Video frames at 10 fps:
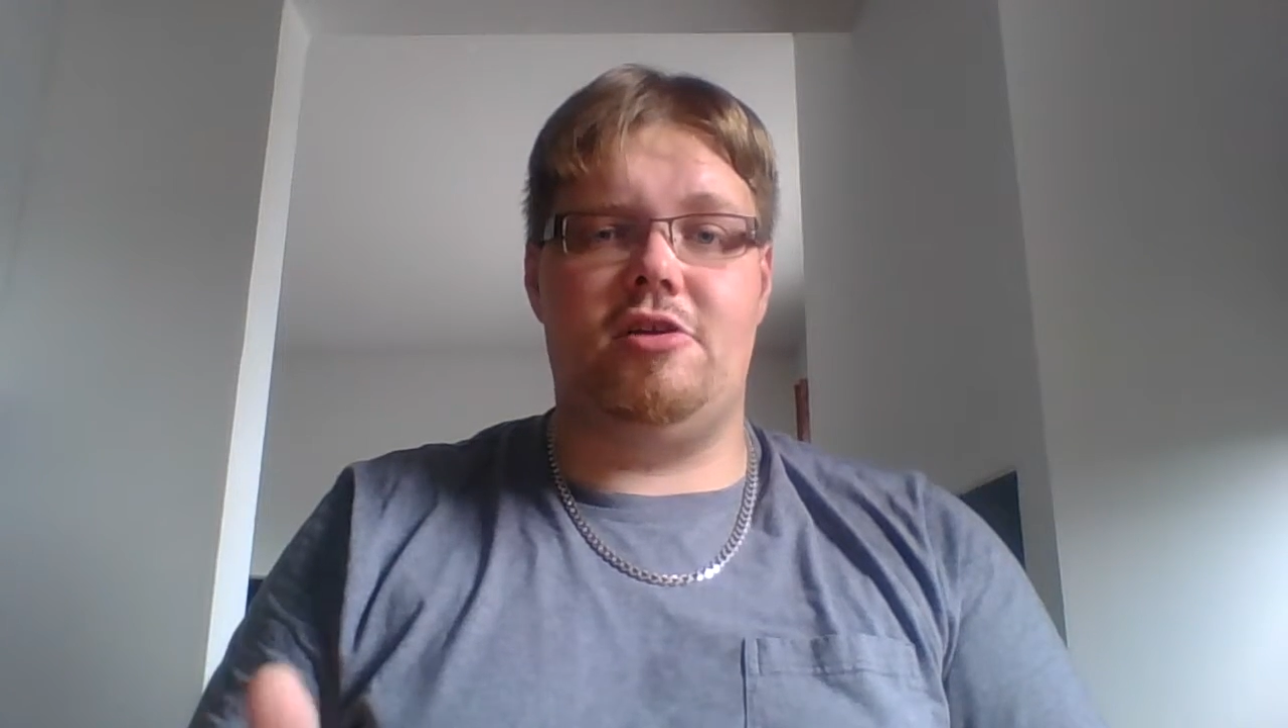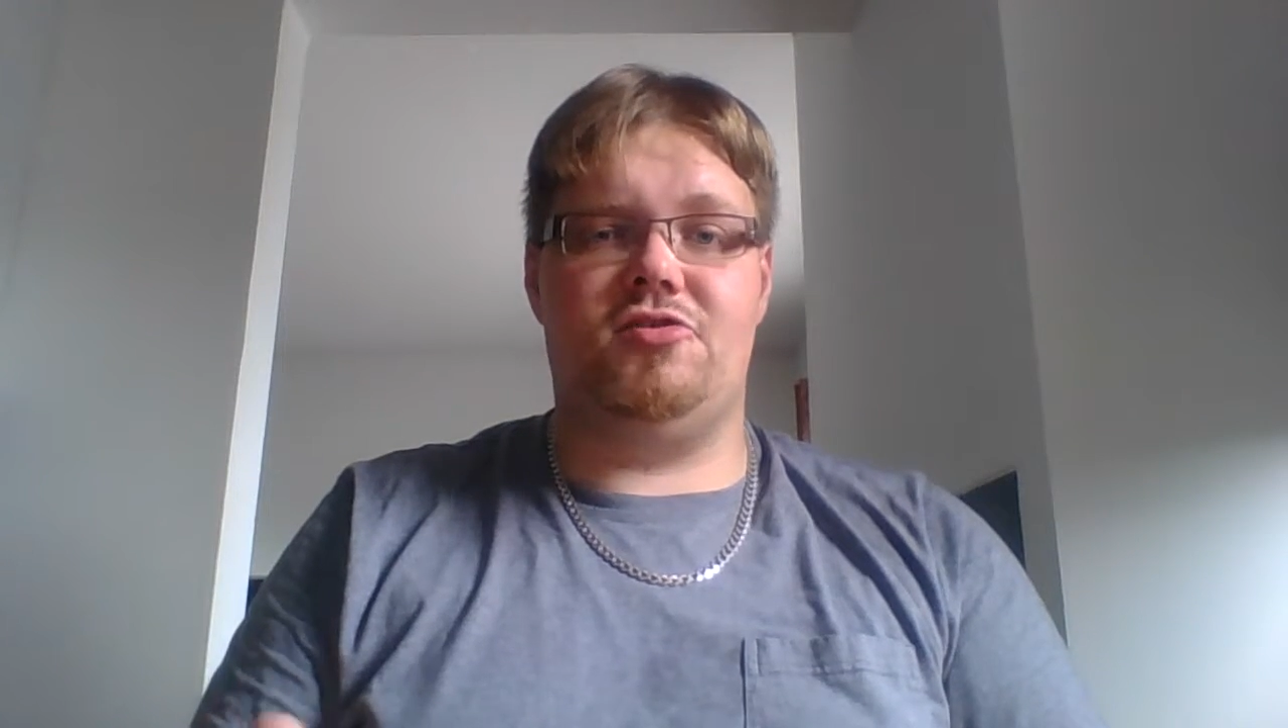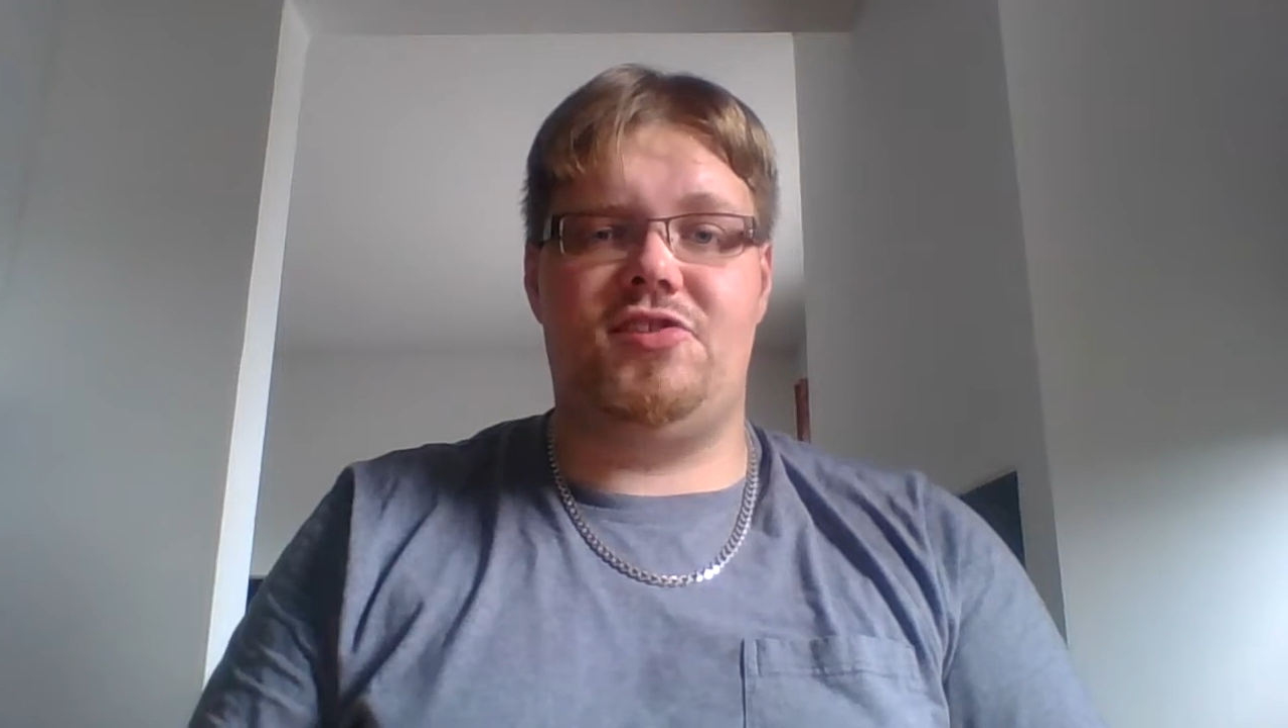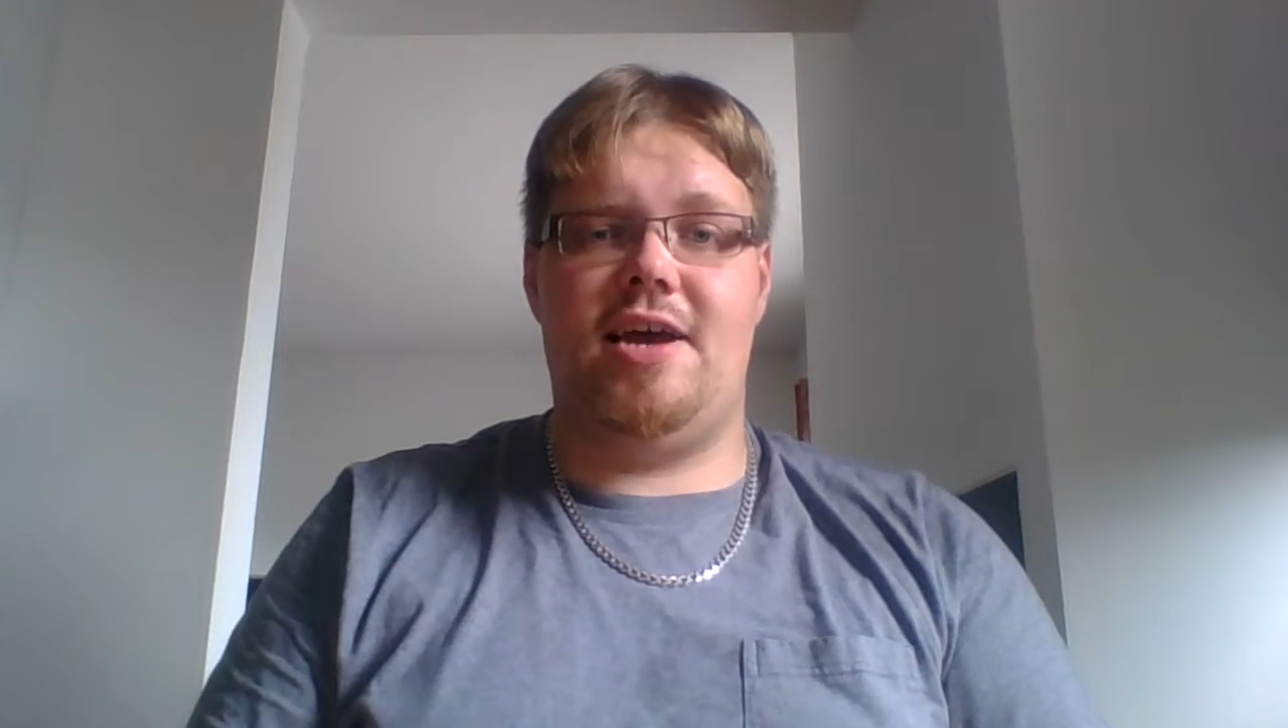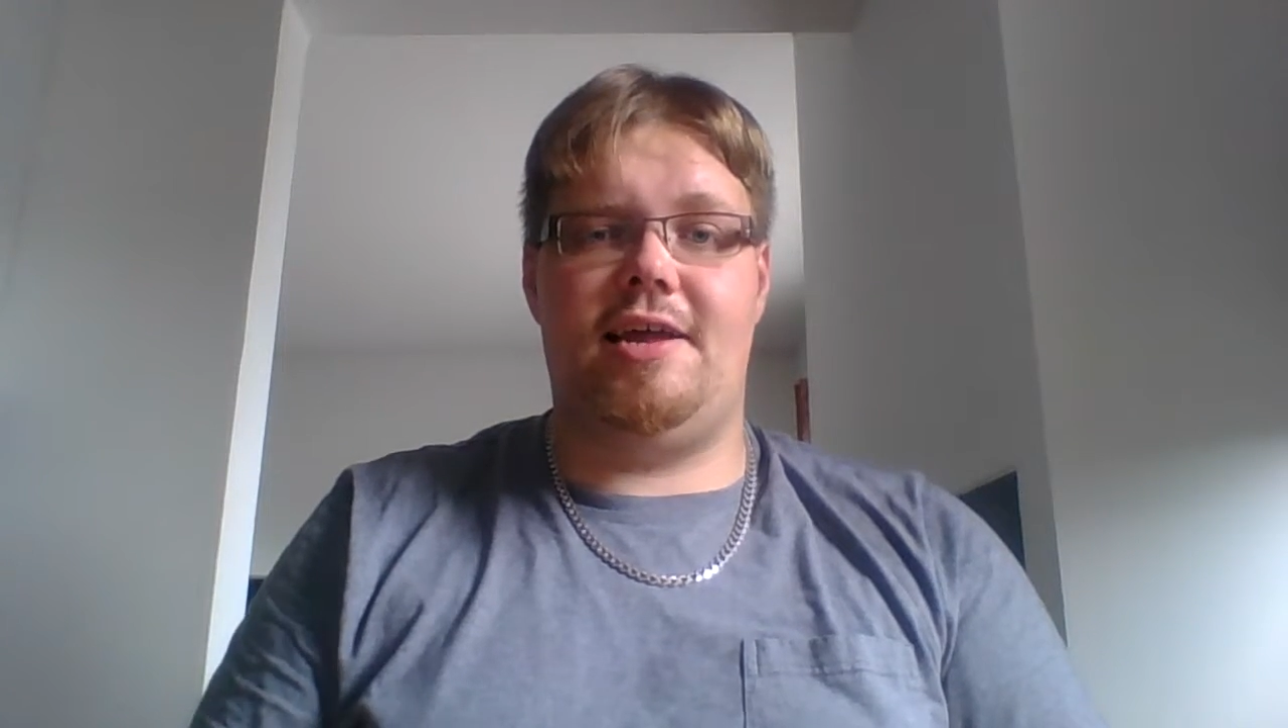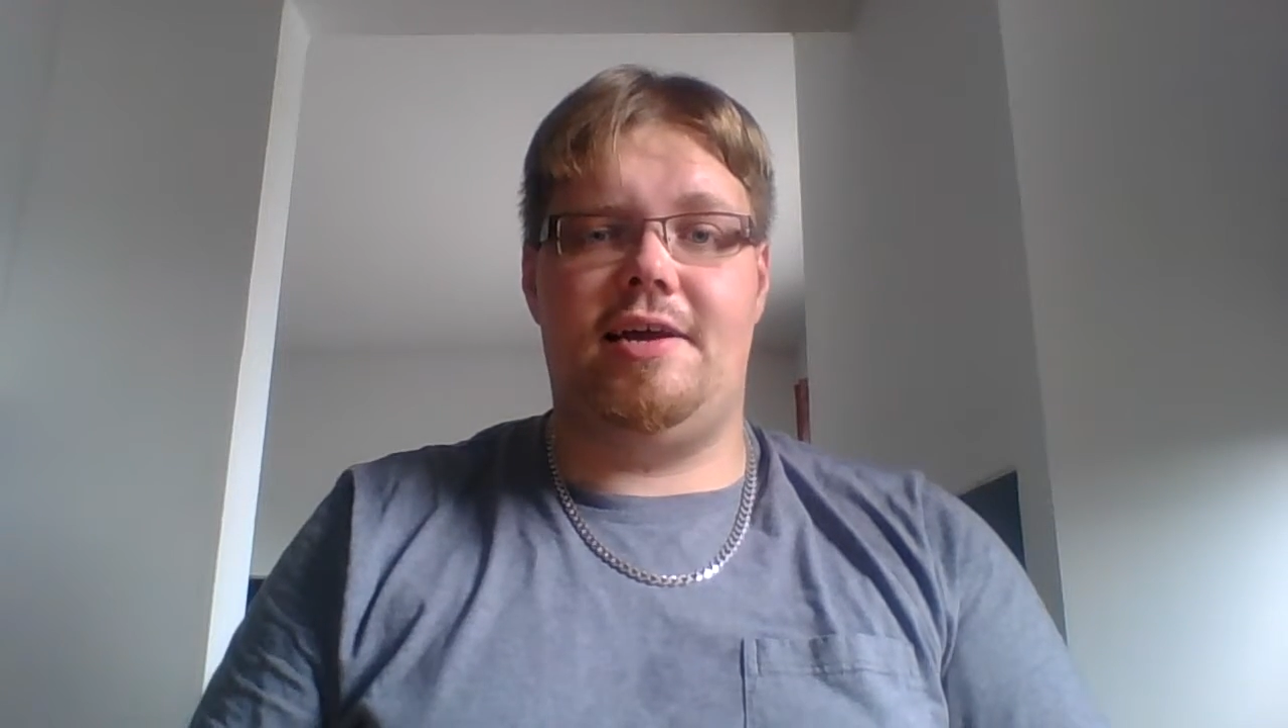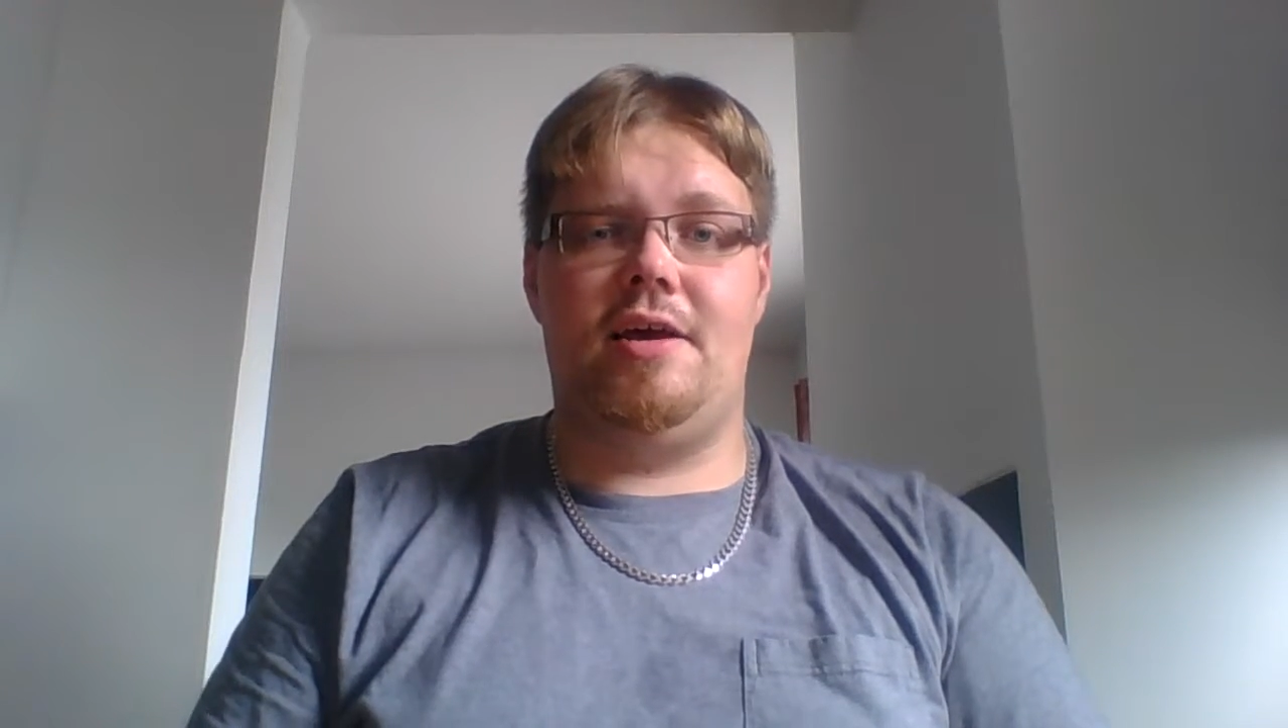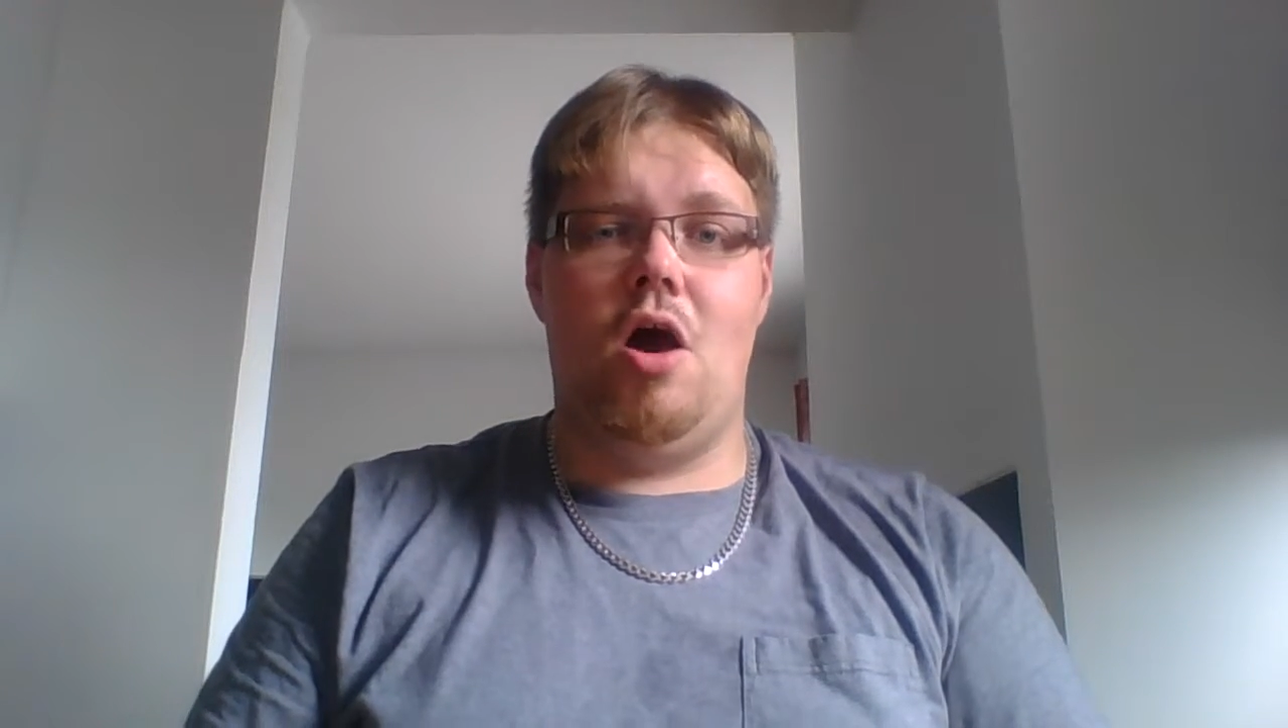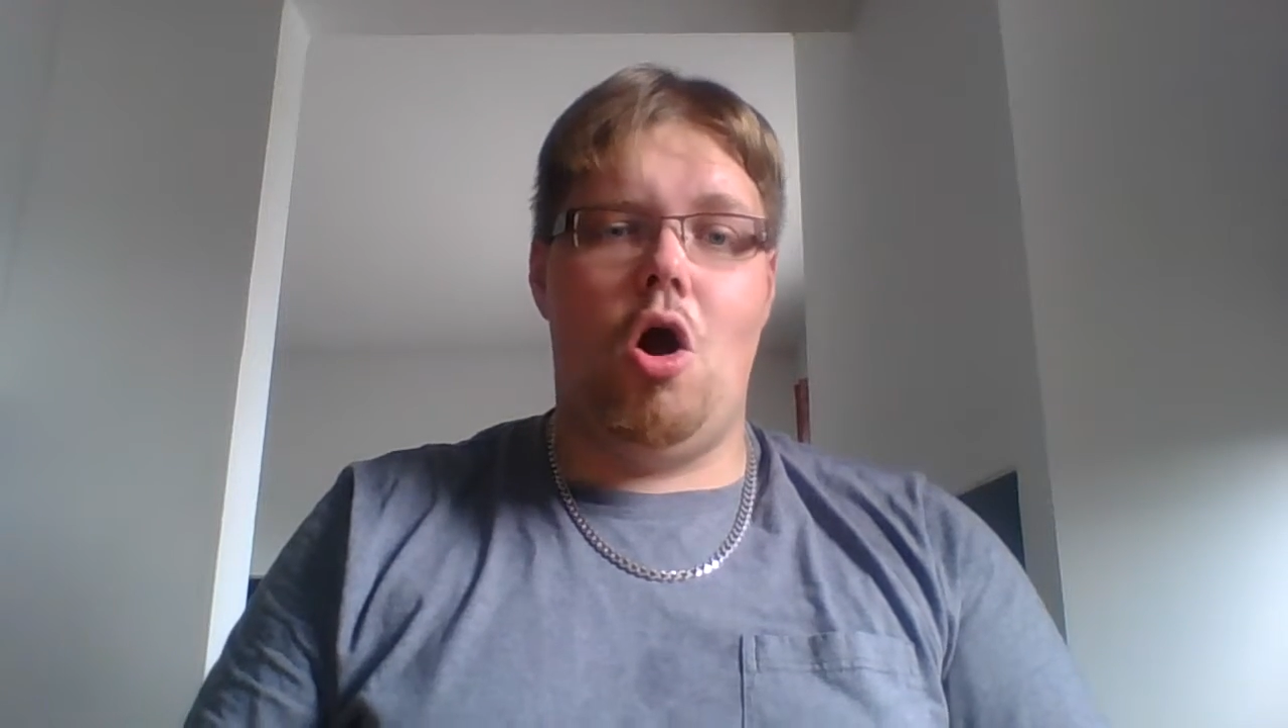your setting